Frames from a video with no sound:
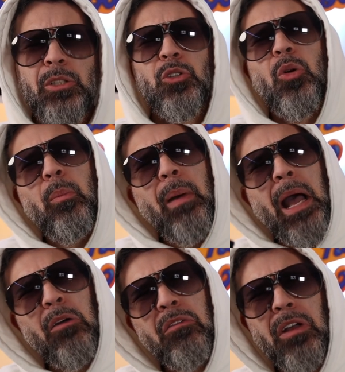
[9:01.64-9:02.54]
you throw
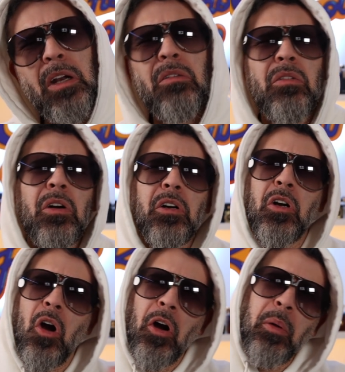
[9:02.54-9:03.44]
mild vetiver,
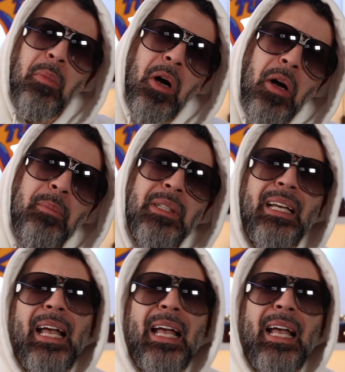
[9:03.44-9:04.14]
cardamom,